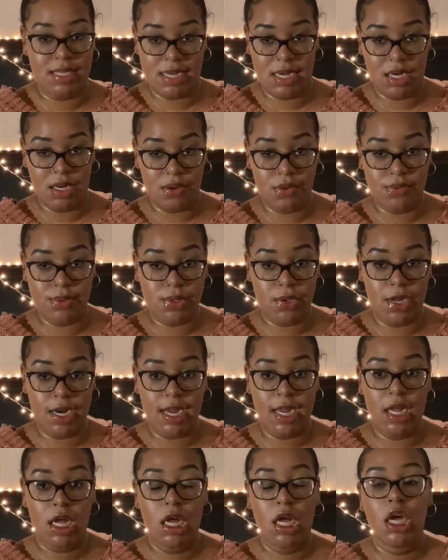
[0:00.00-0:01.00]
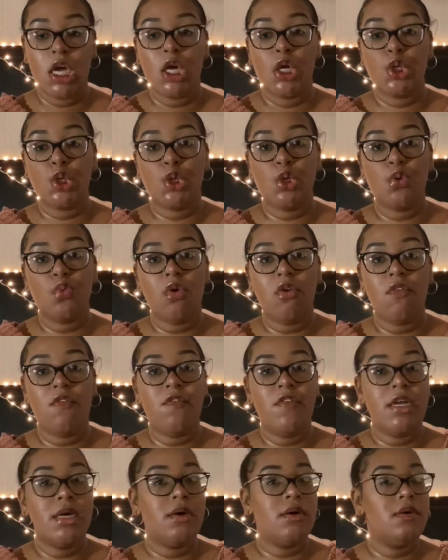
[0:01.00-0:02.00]
take notes on it. You will
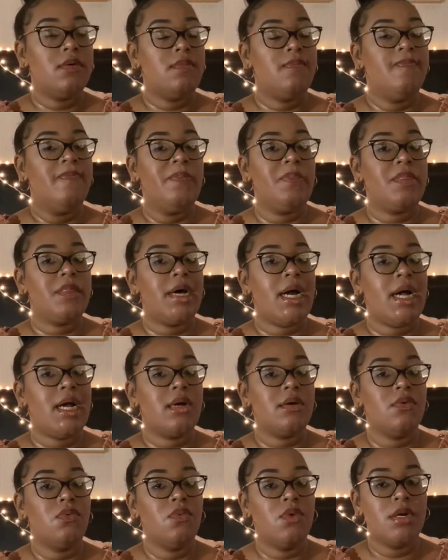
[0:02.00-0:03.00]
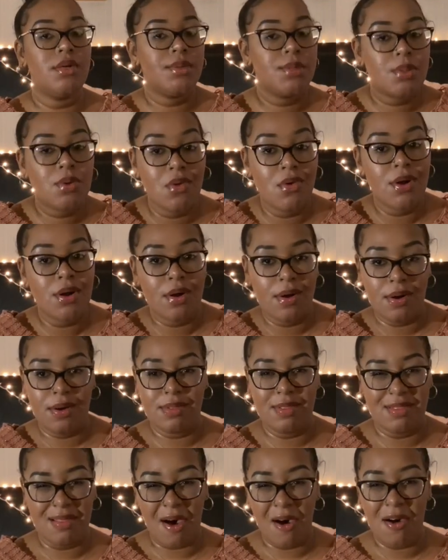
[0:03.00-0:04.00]
feel like, what is going
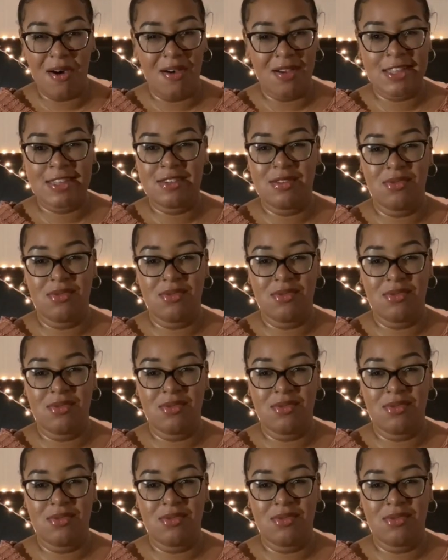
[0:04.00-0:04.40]
on, lost.